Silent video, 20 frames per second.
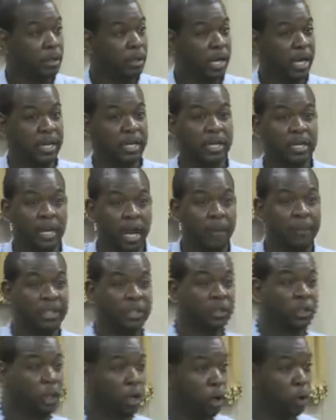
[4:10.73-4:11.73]
And then number
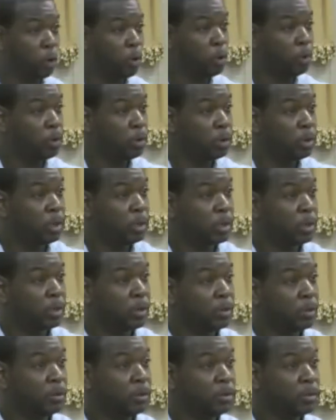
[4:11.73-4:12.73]
two,
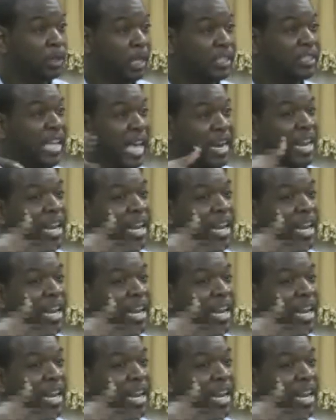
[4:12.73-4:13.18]
does that